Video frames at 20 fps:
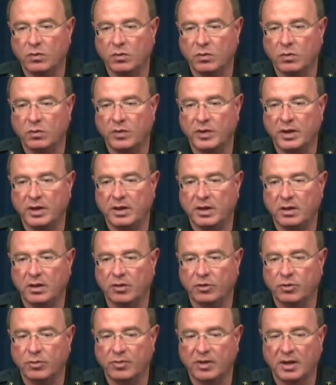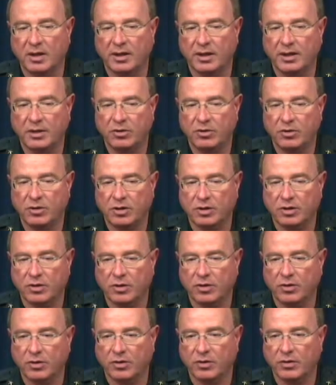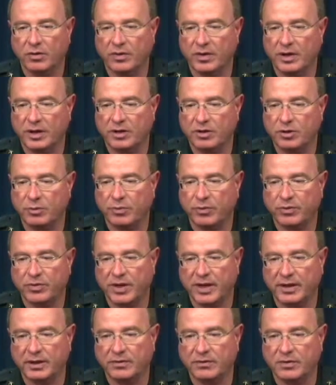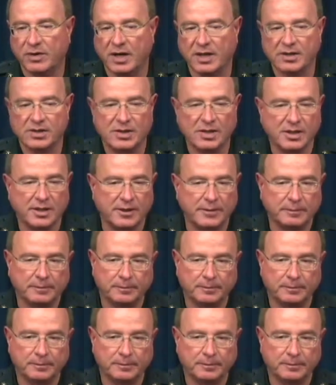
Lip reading: we ultimately took her into protective custody.